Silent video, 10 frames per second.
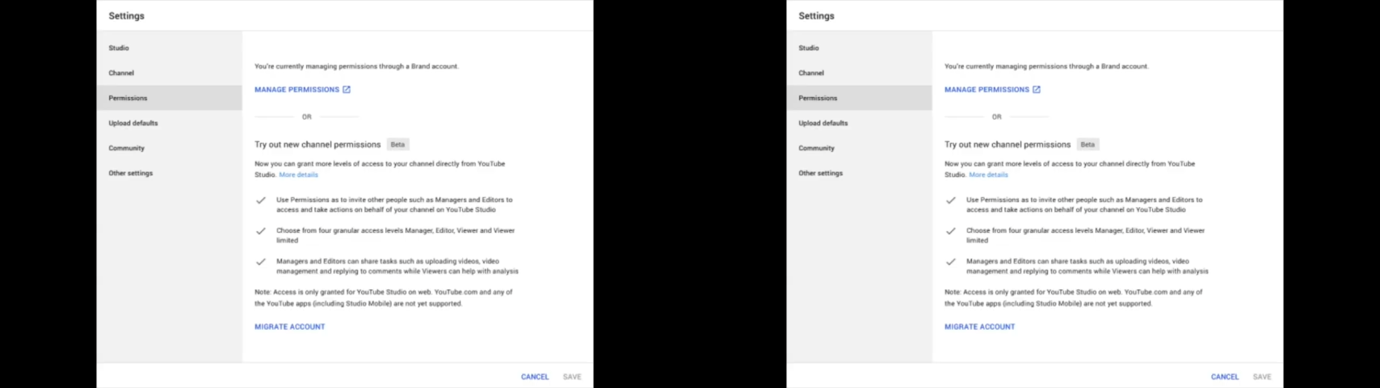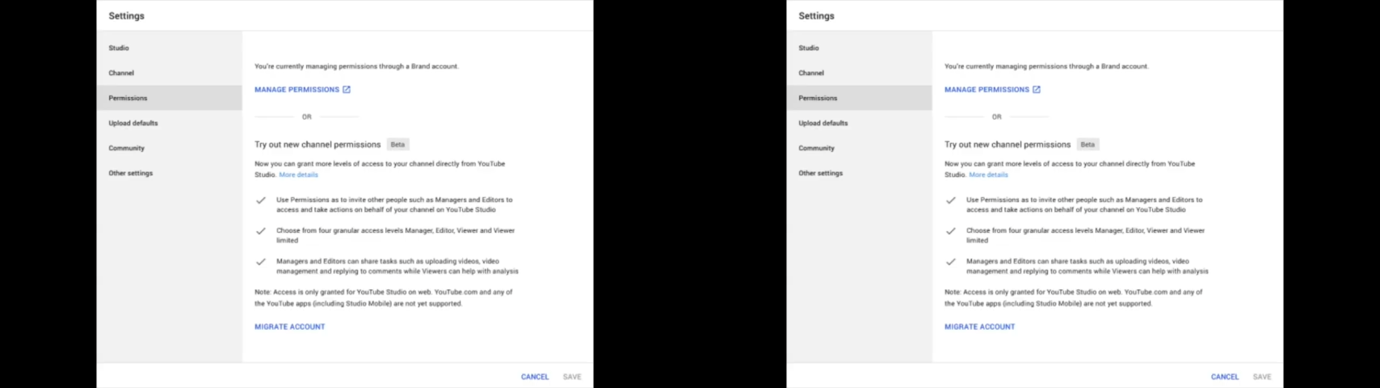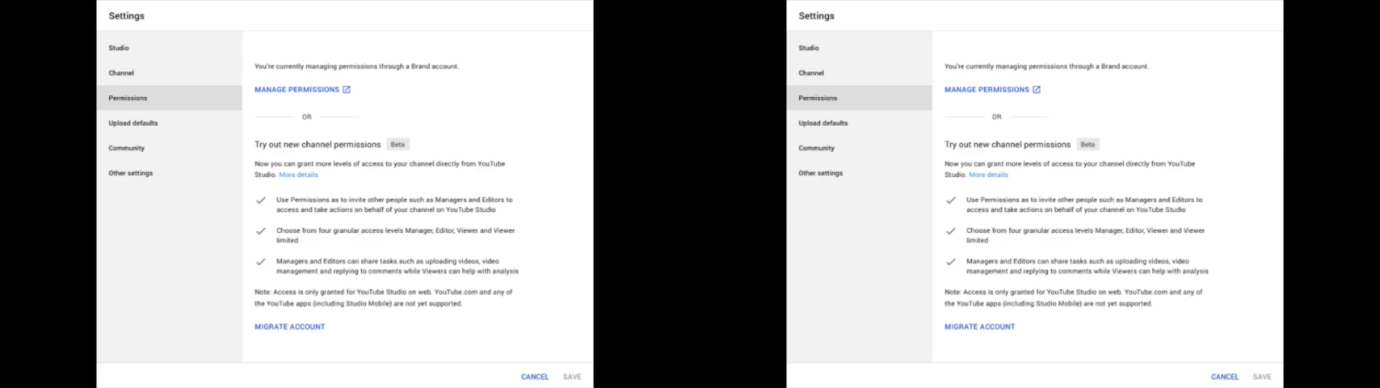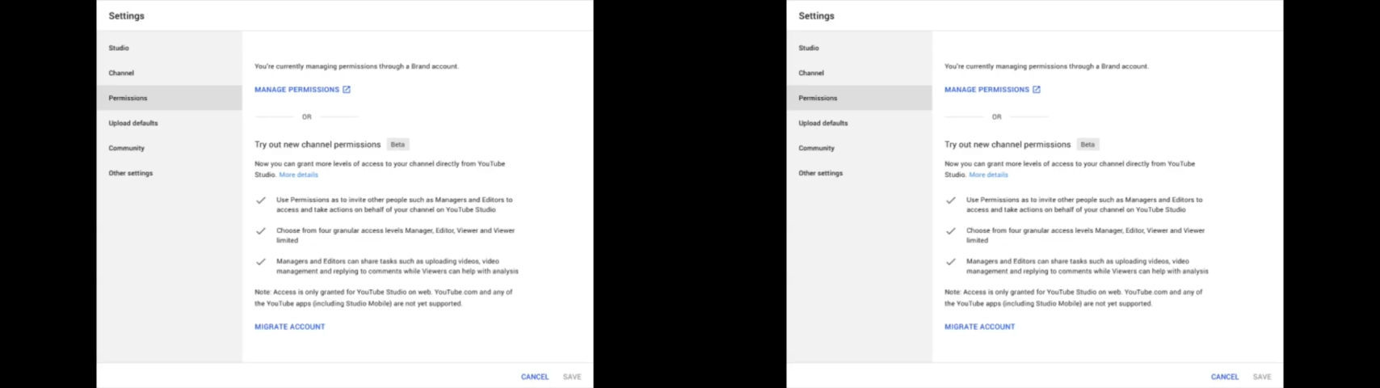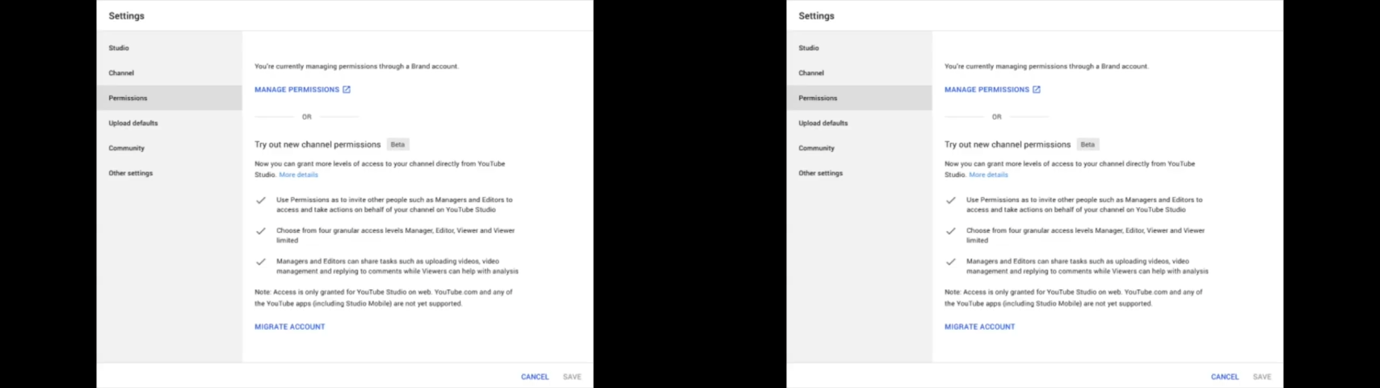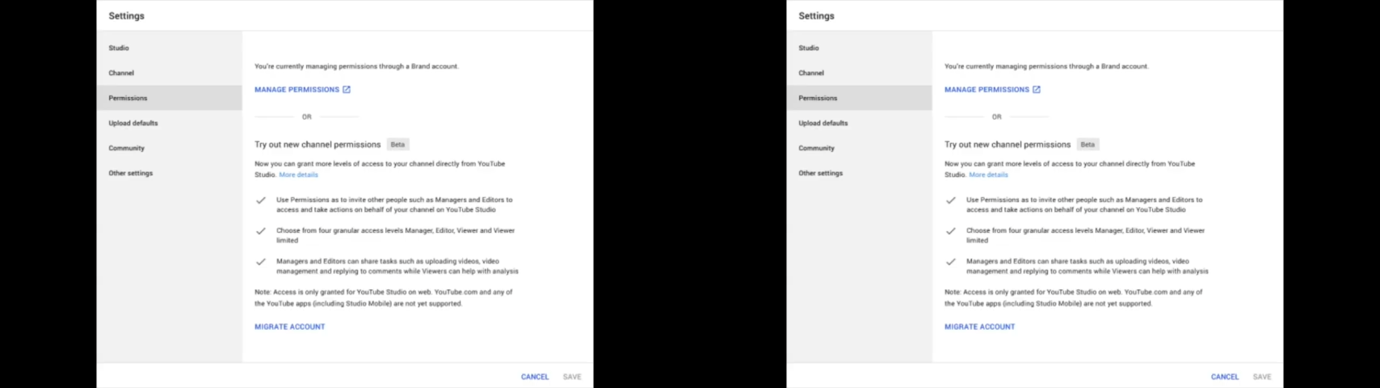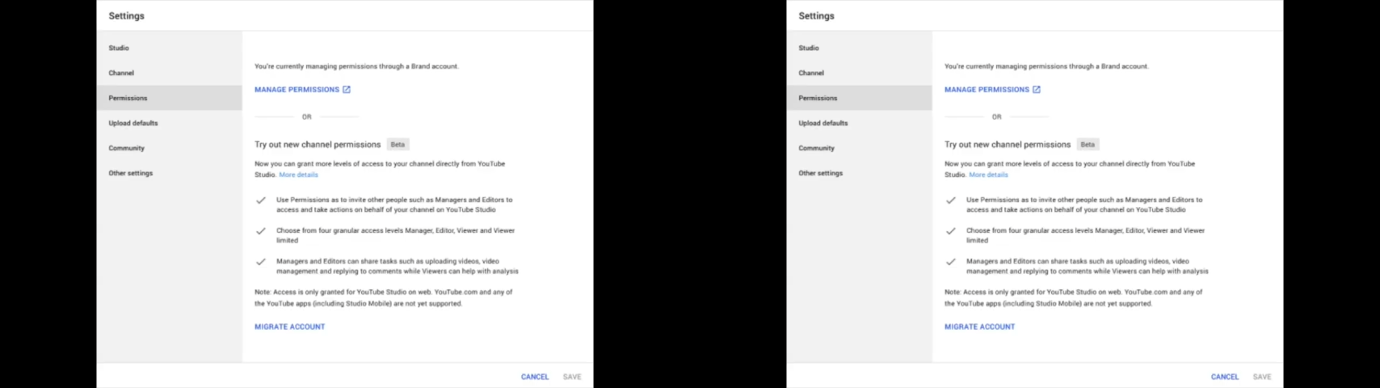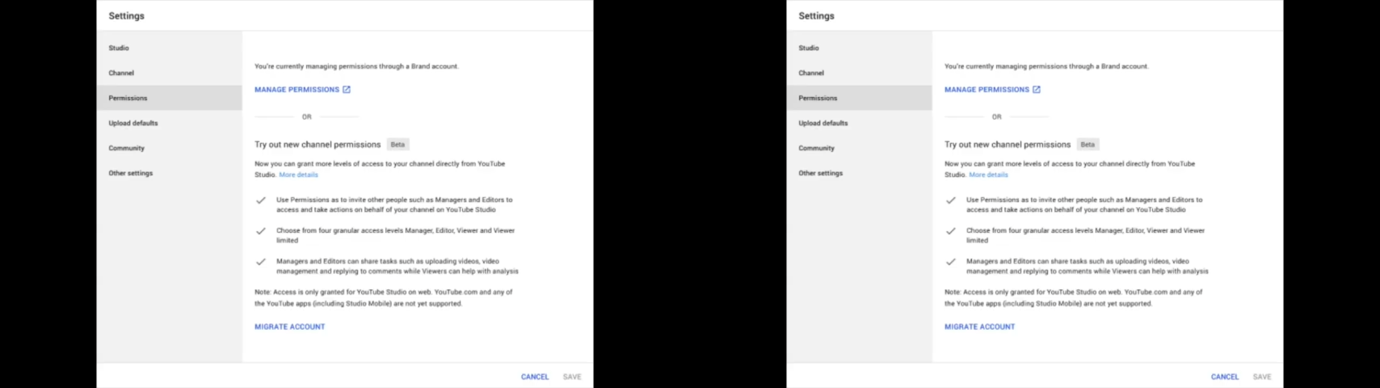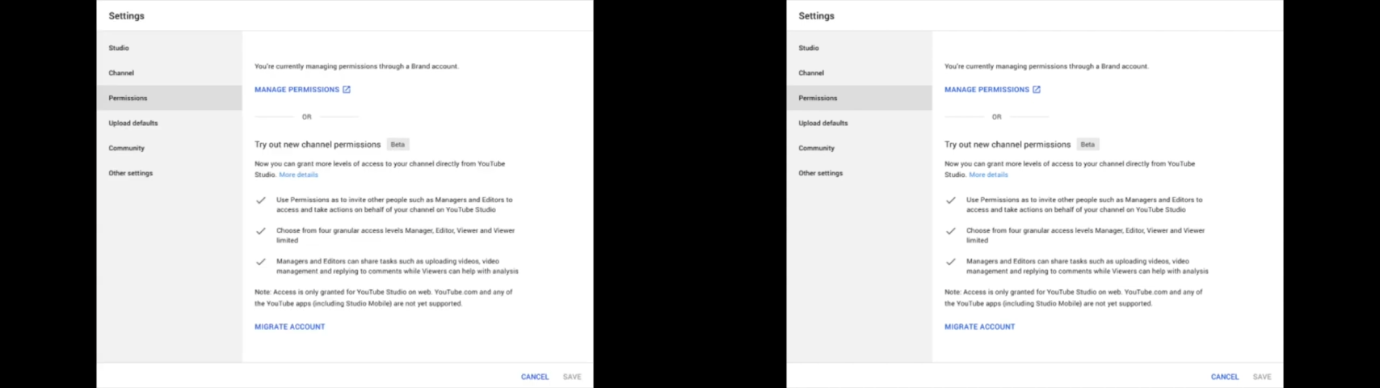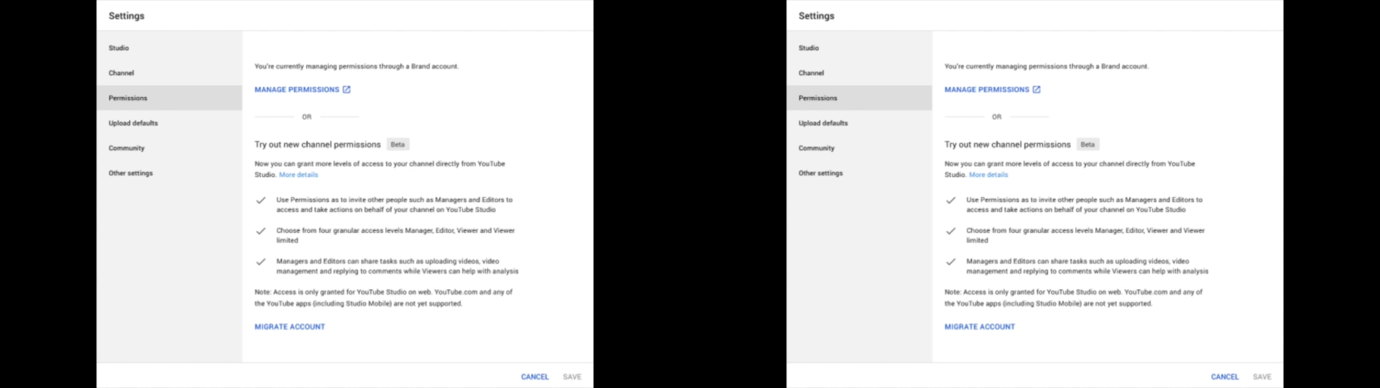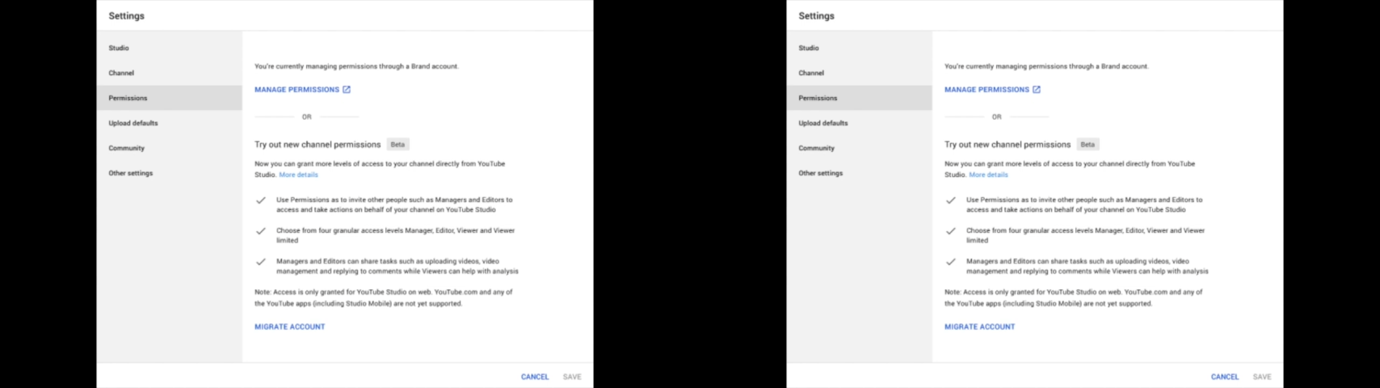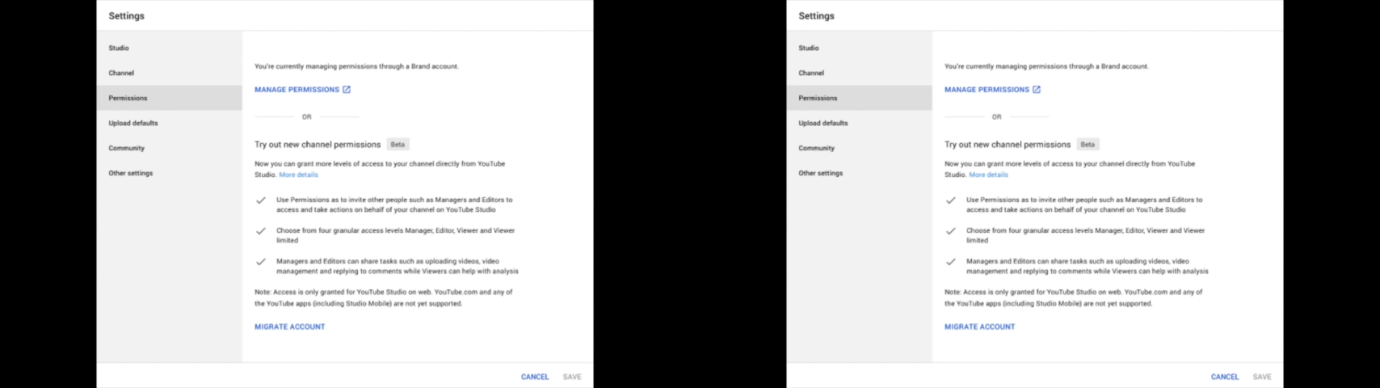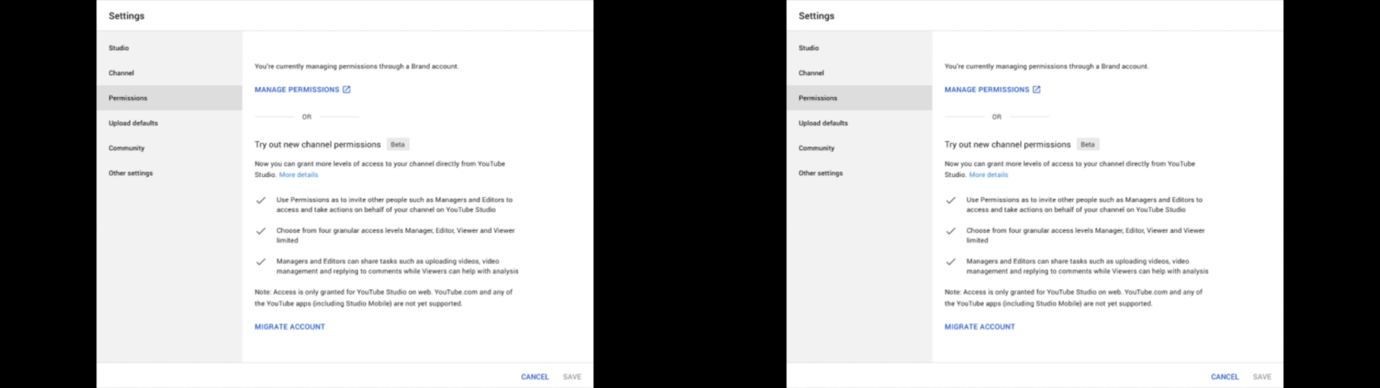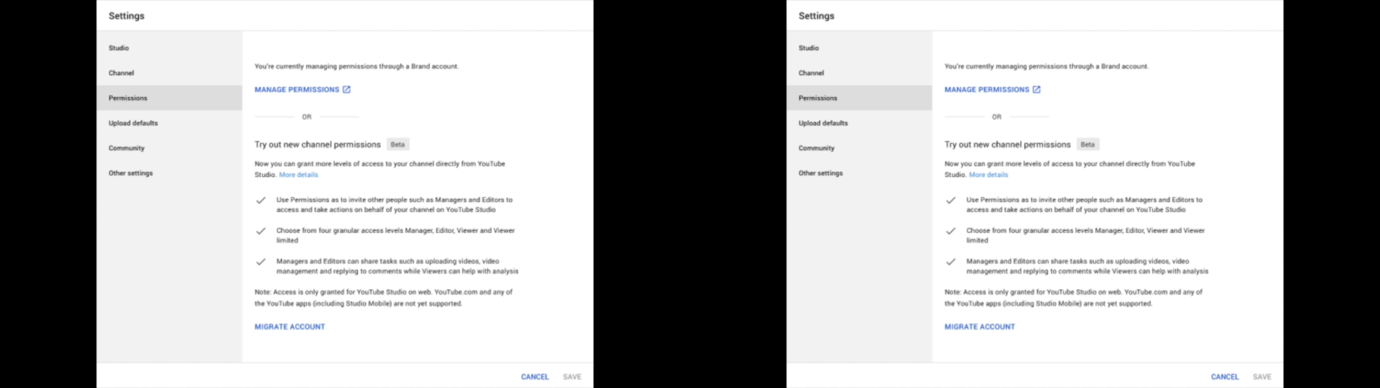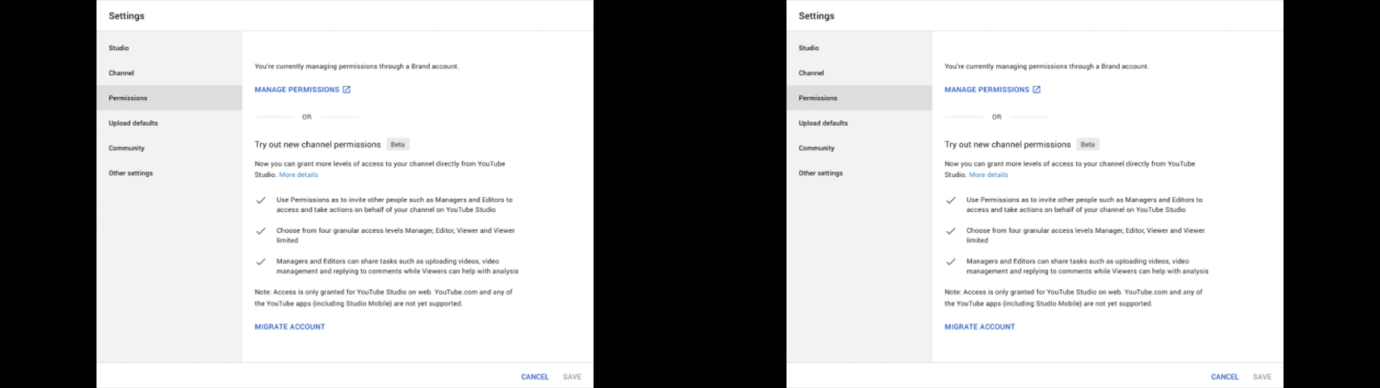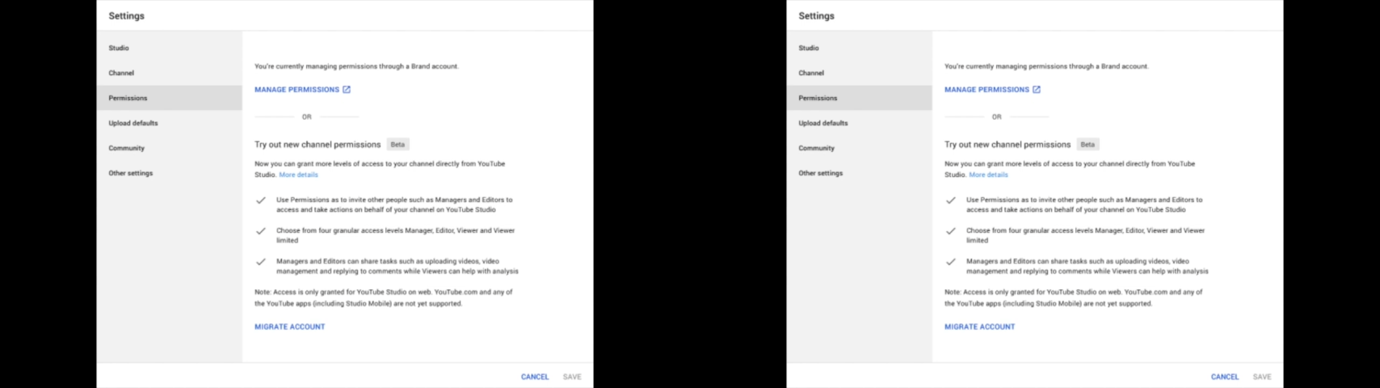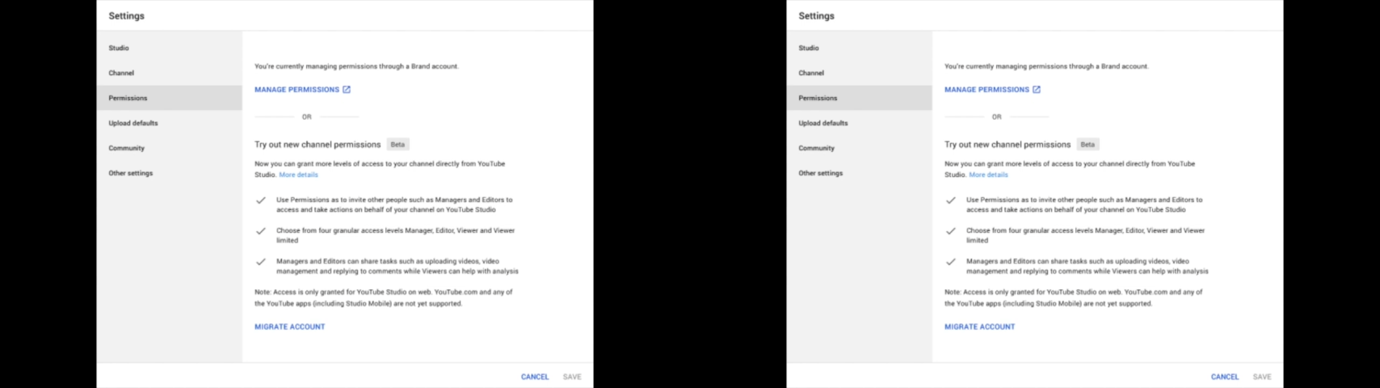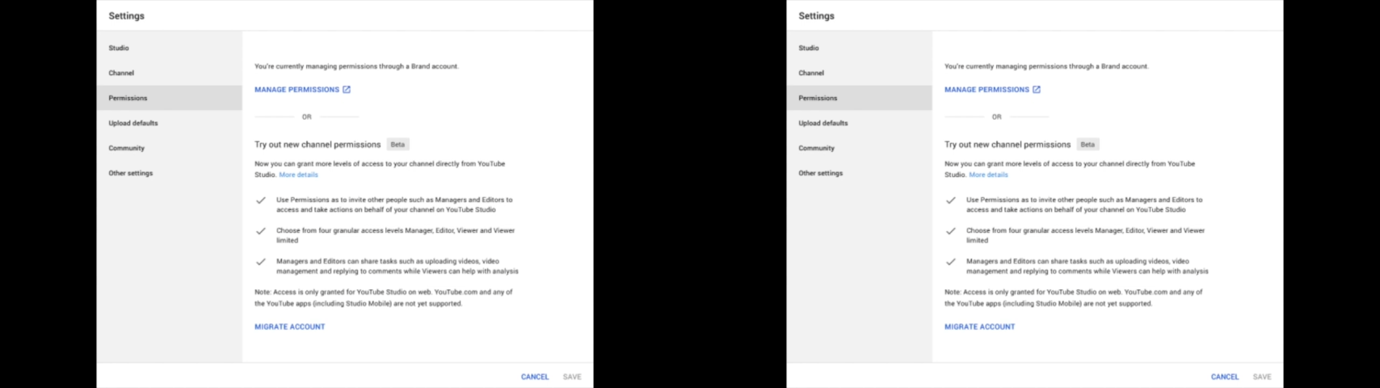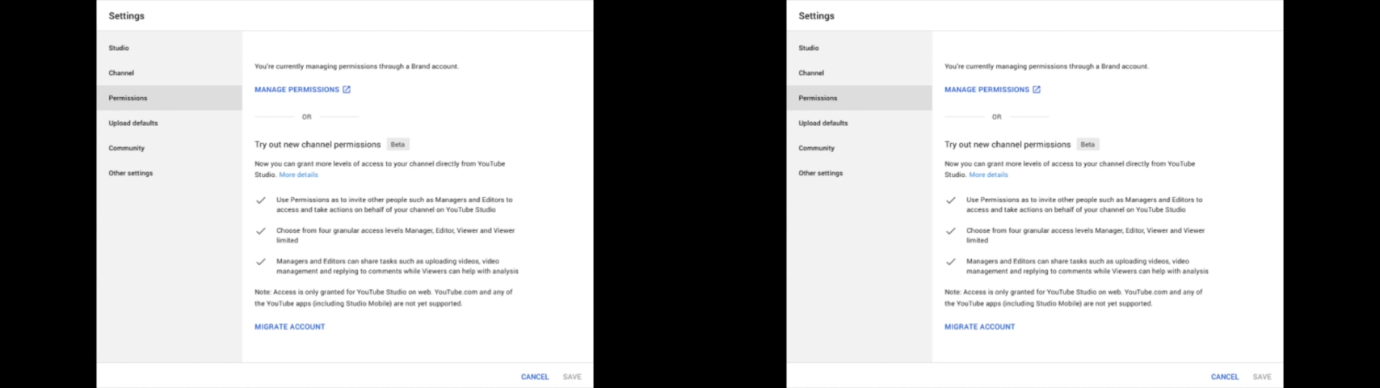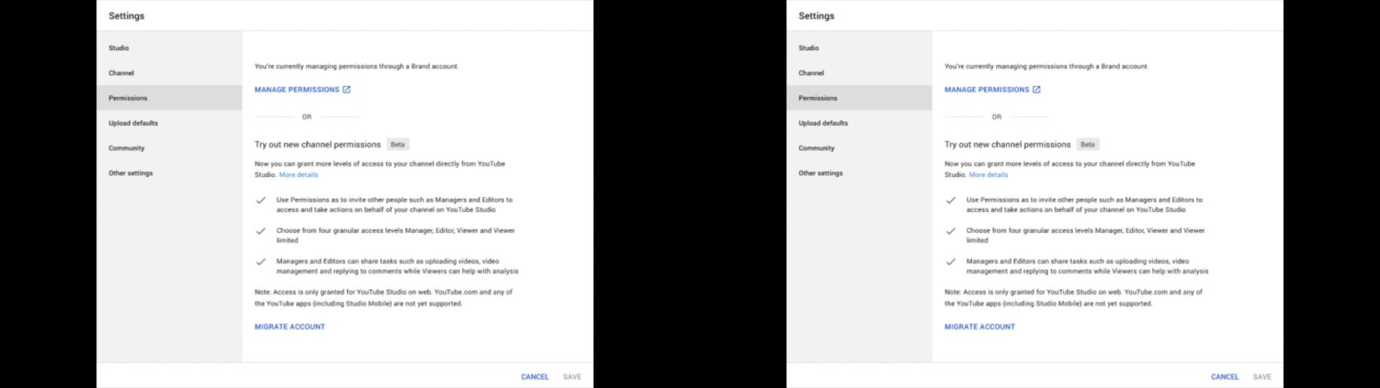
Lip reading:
[unreadable: no face in view]